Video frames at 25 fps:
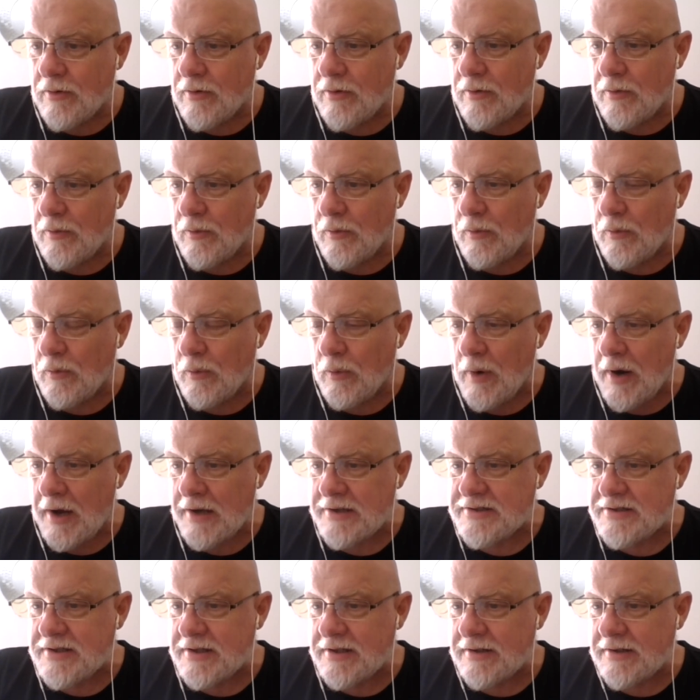
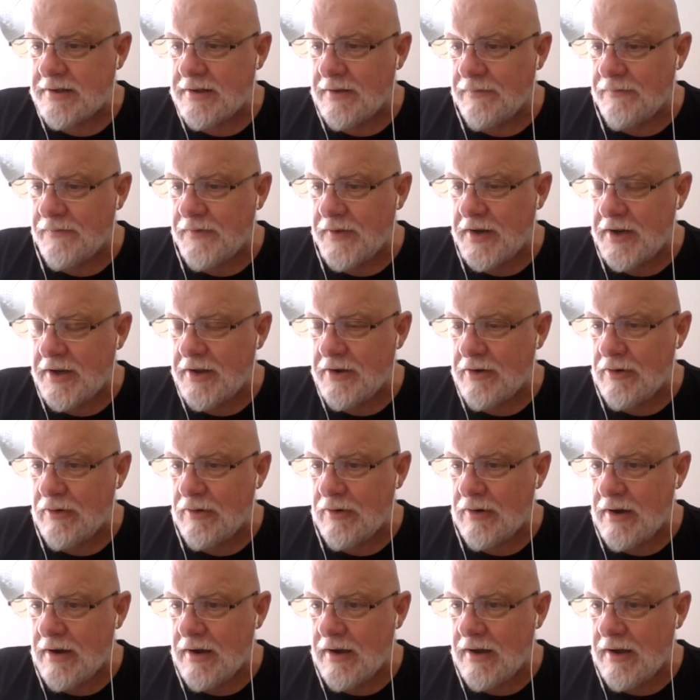watching the
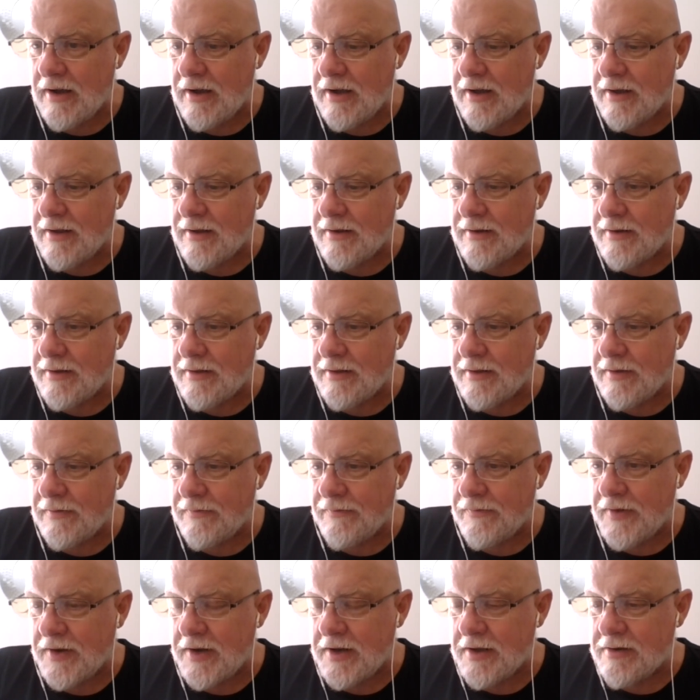video, the
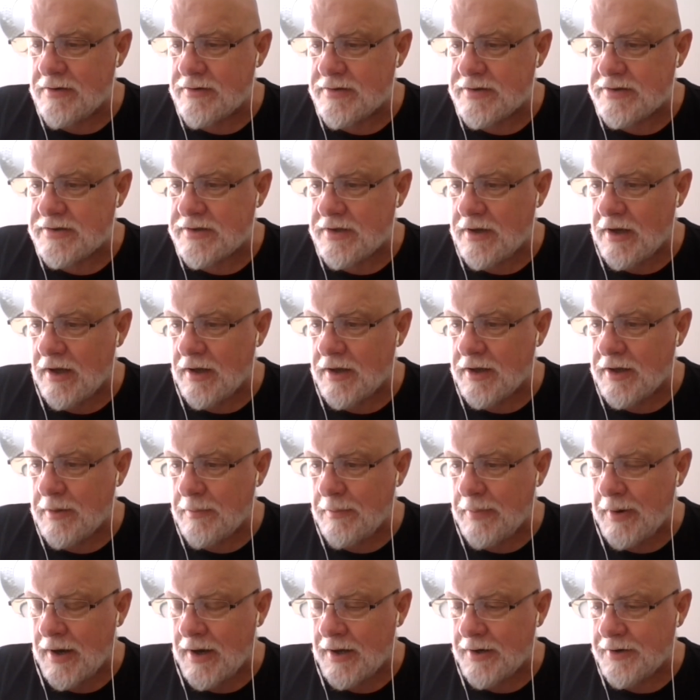videos on the
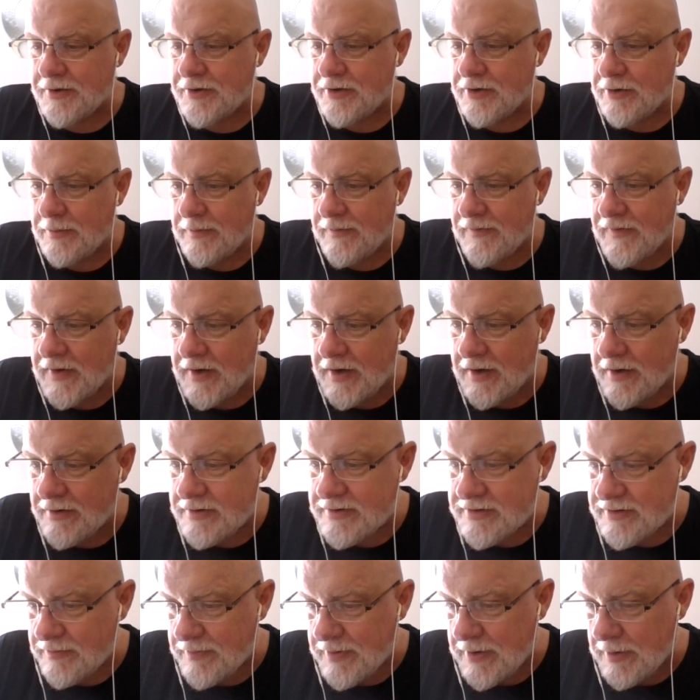BondTube
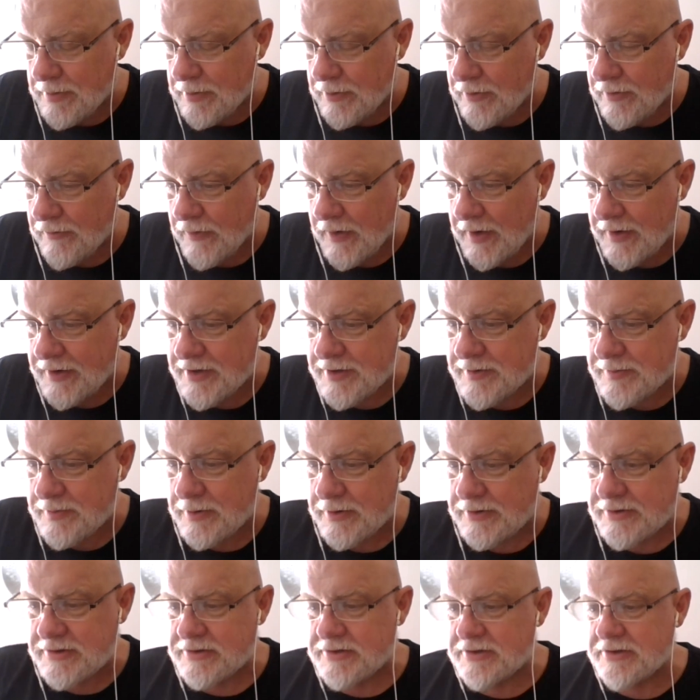videos of people who've read these
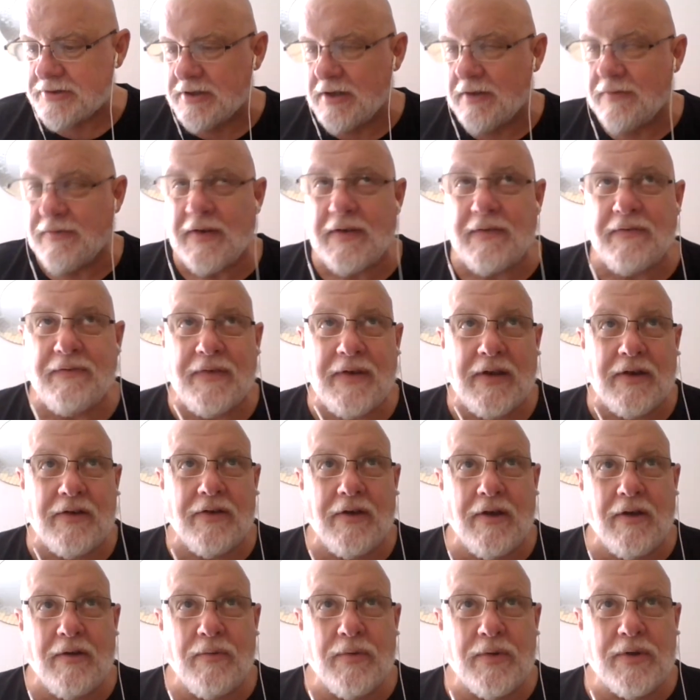books and stuff, I found
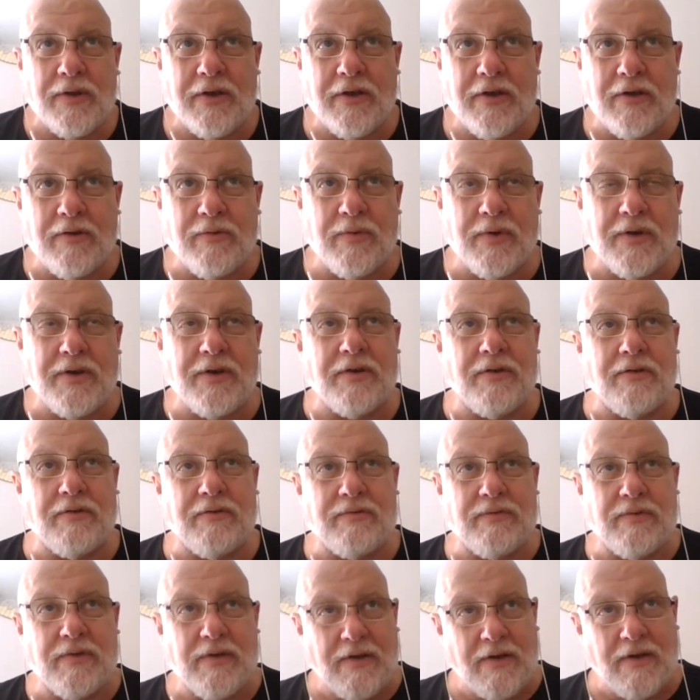a really good one
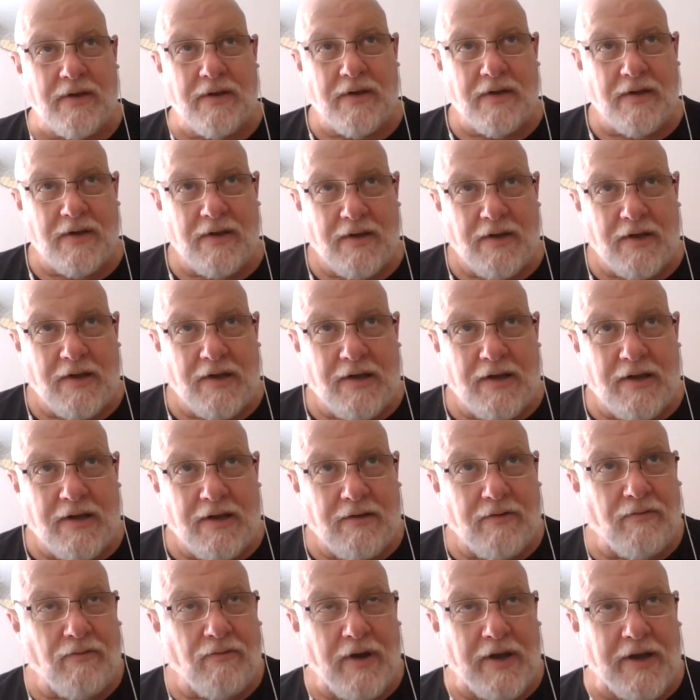who
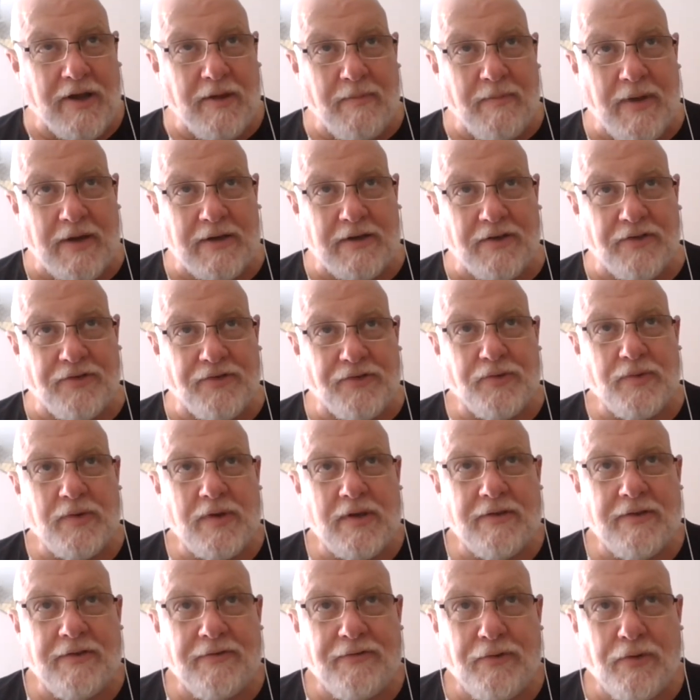recommended 3
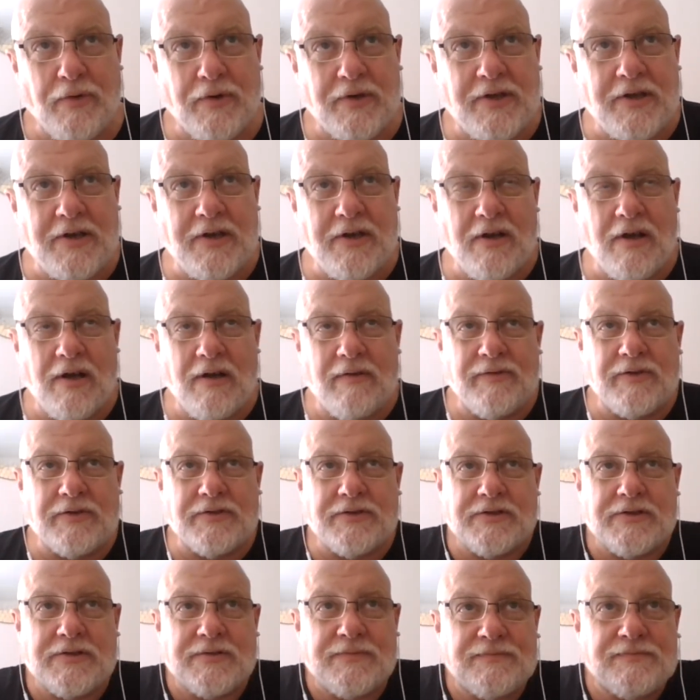of the 14
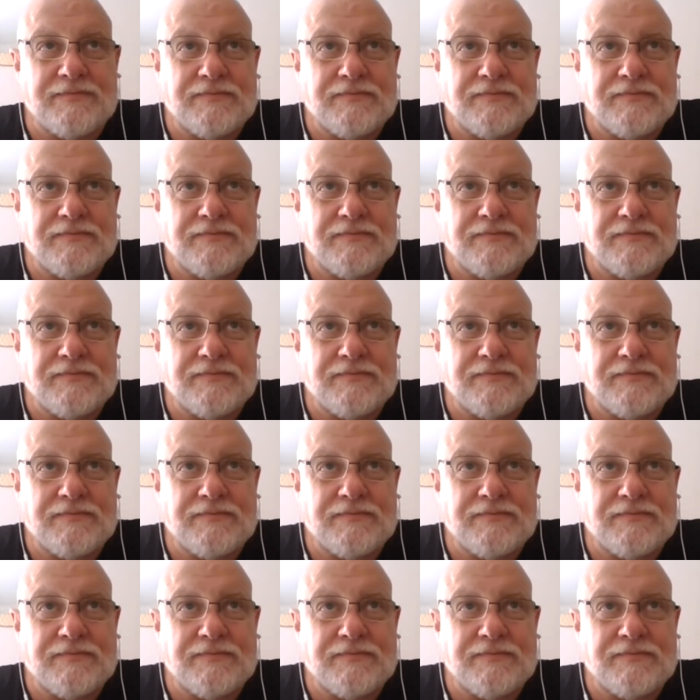novels.